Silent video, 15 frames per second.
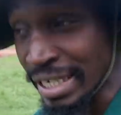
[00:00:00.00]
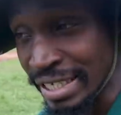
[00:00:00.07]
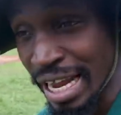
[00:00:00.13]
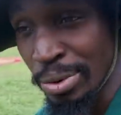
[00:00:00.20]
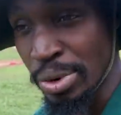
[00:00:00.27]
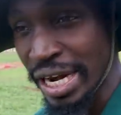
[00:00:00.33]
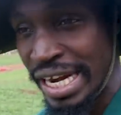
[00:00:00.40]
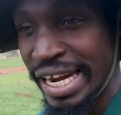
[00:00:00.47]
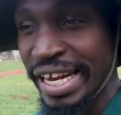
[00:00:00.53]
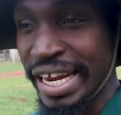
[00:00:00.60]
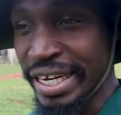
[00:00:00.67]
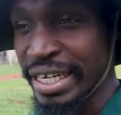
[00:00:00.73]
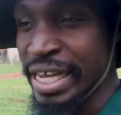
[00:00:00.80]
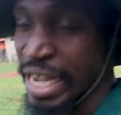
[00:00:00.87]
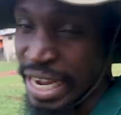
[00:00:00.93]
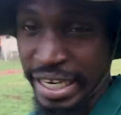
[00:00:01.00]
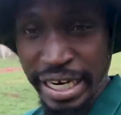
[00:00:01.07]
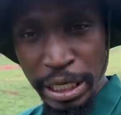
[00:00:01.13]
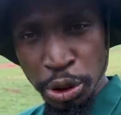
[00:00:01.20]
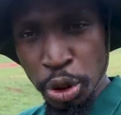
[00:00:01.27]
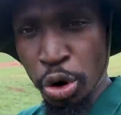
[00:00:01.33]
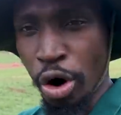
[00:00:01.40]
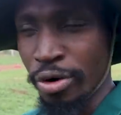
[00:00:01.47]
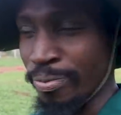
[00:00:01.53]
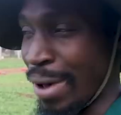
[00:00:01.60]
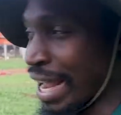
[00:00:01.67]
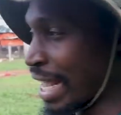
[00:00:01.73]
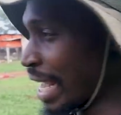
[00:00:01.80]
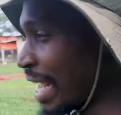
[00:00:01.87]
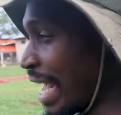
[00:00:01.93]
last time we did it, it has grown
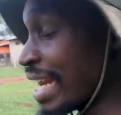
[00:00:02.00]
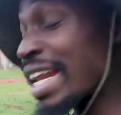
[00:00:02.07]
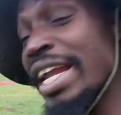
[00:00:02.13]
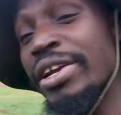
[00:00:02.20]
back again.